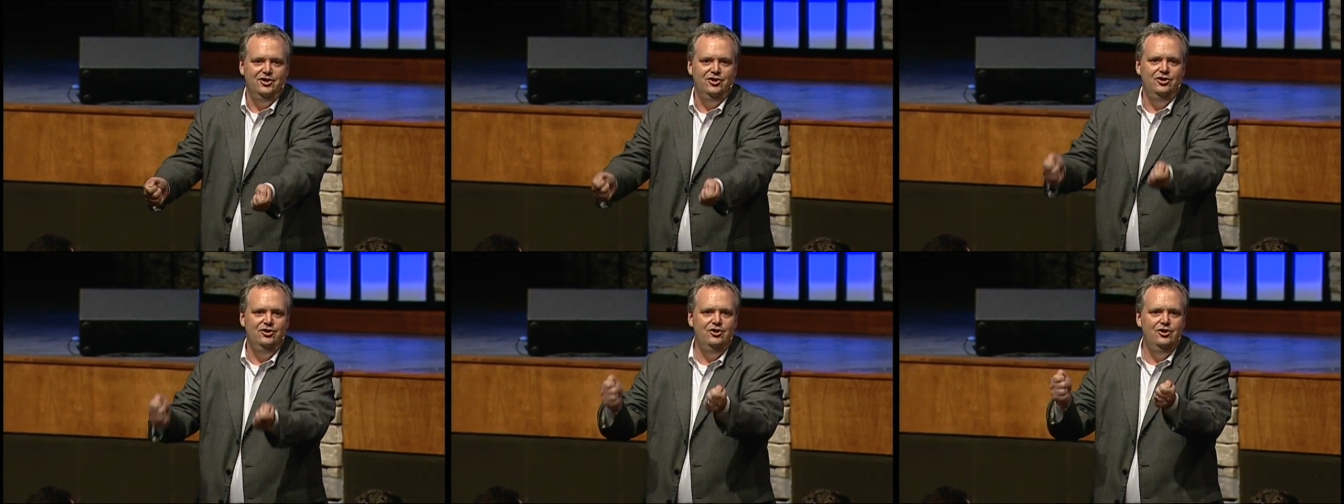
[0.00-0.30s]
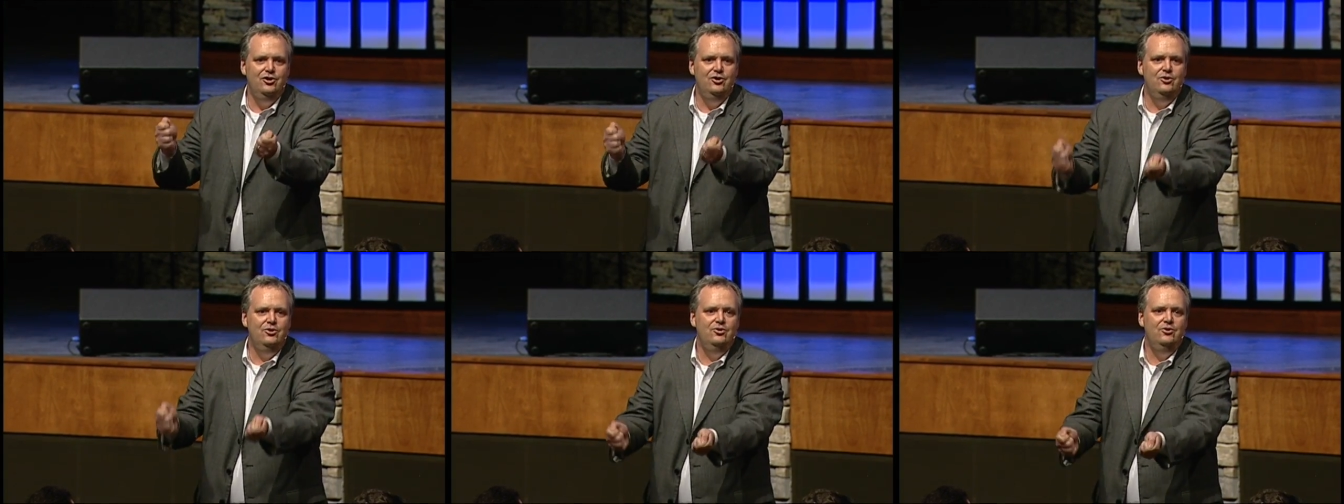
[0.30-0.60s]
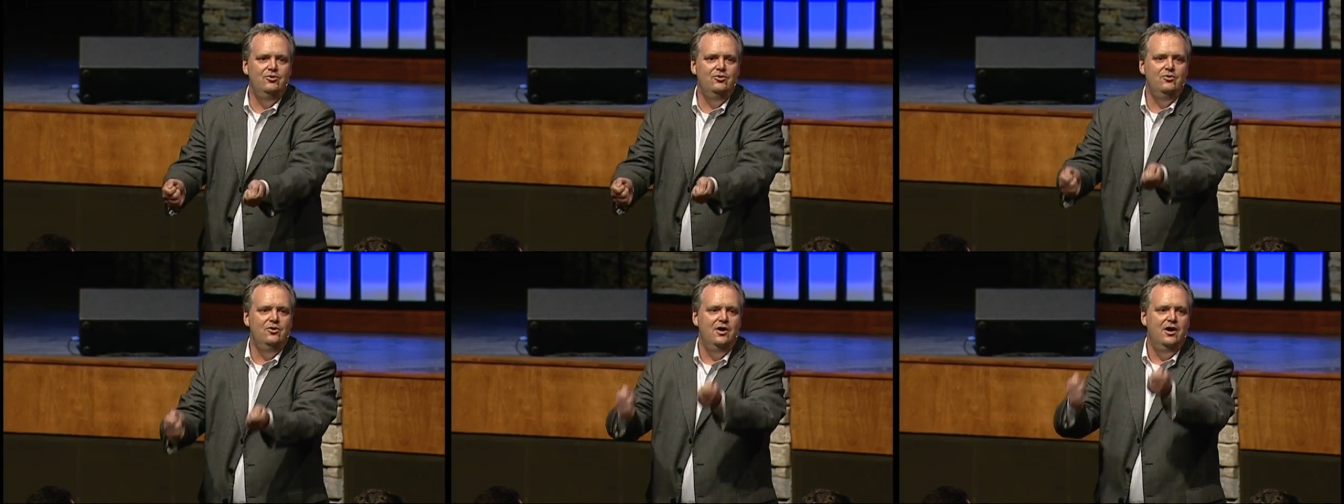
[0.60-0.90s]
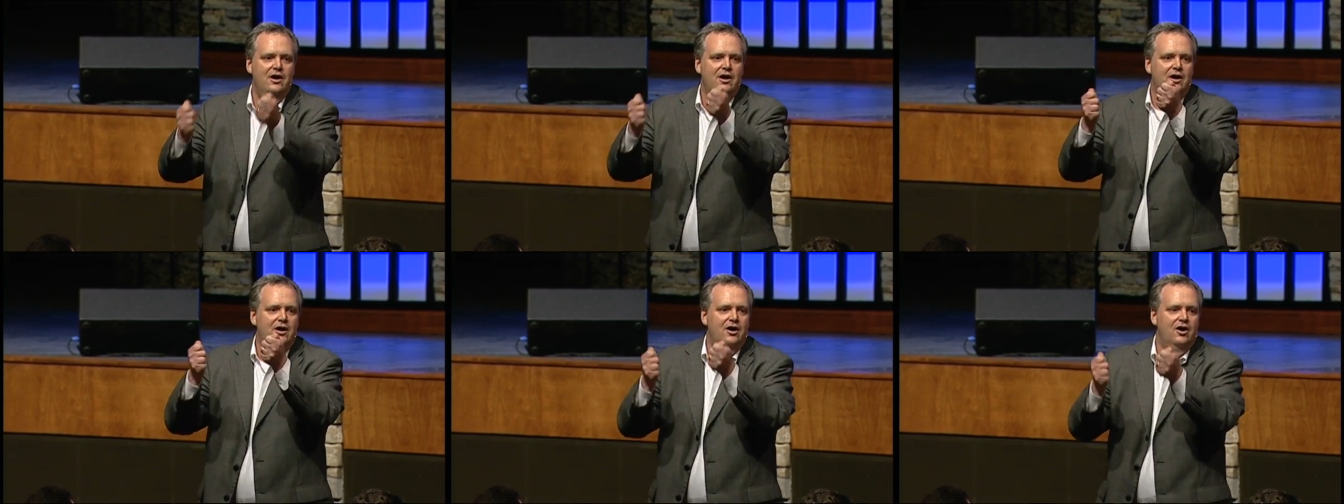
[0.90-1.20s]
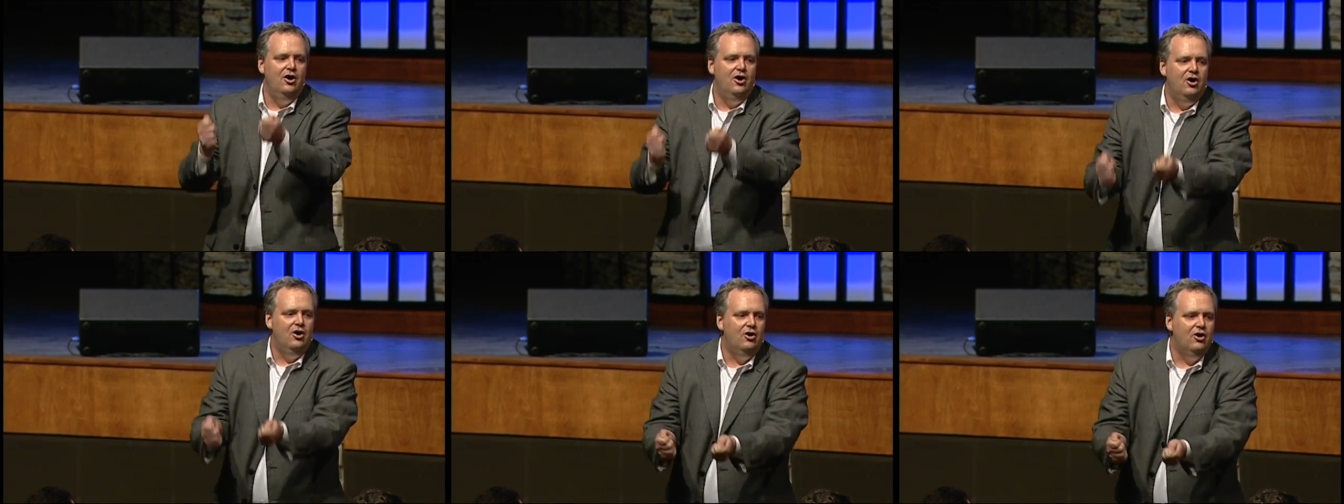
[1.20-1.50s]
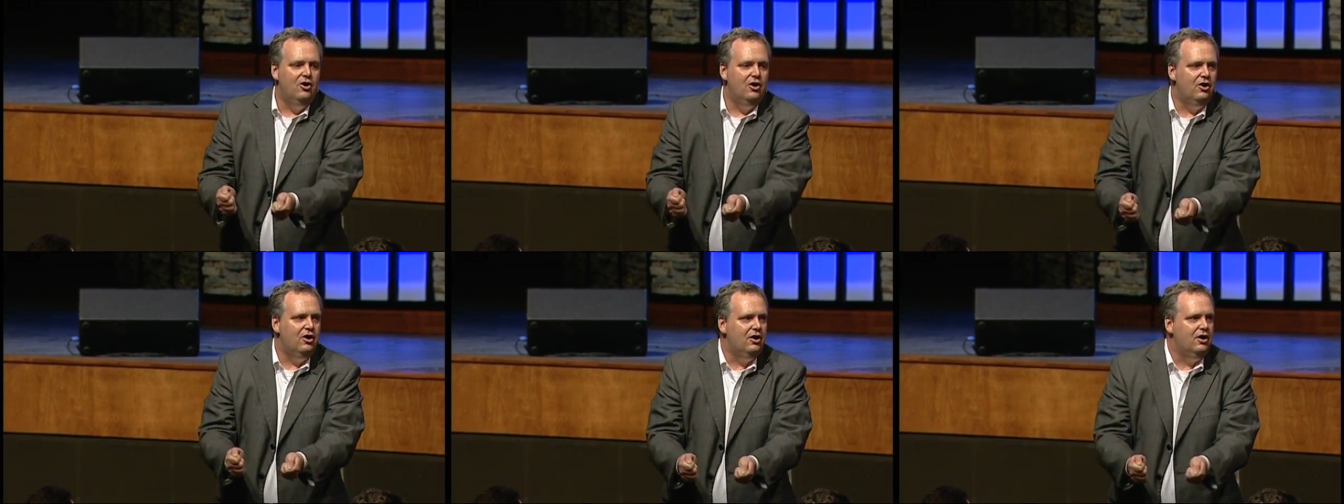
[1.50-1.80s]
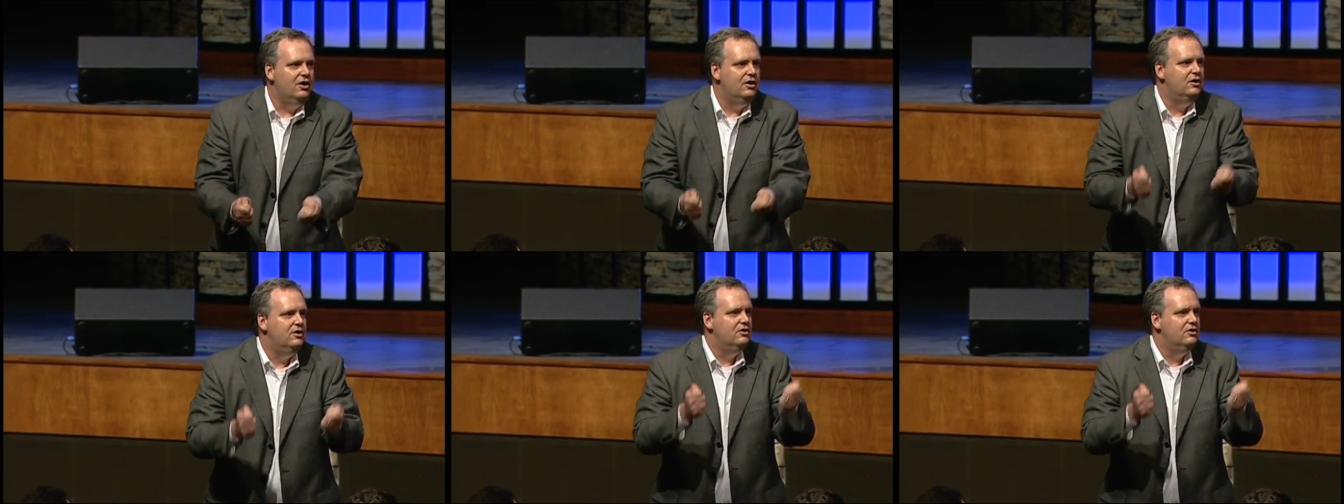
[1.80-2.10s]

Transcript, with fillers: You are